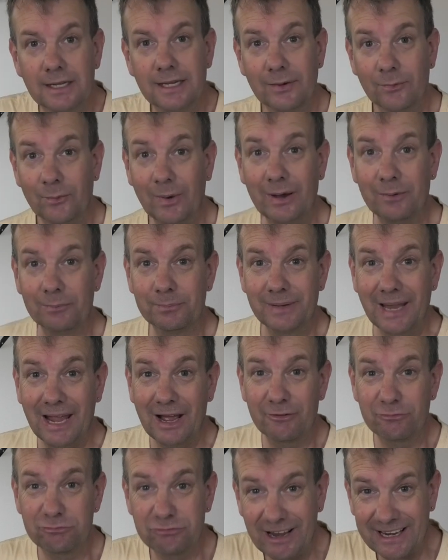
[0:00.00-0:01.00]
Well, now
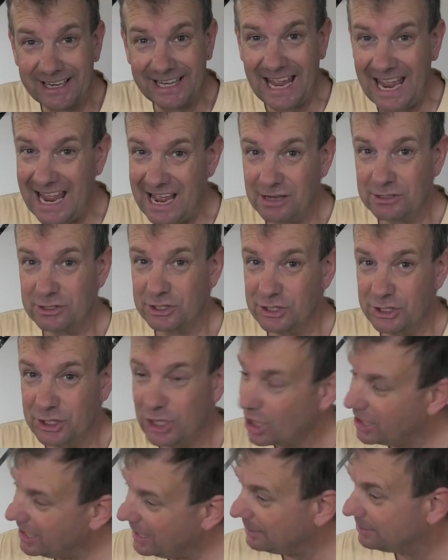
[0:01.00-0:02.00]
I've wrecked the house and
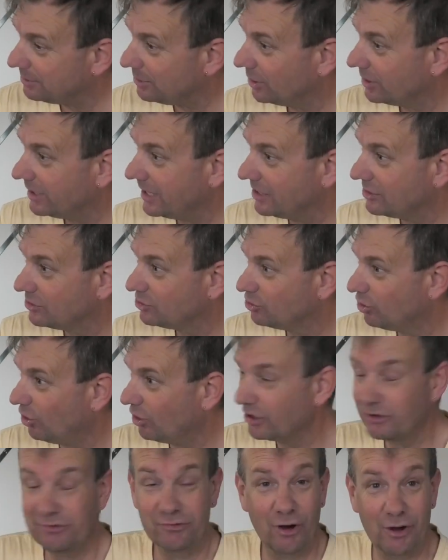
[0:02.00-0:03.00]
turned it upside down
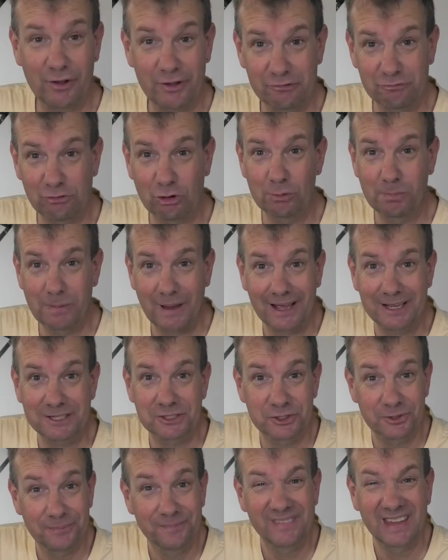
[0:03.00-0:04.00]
trying to find the raw plugs.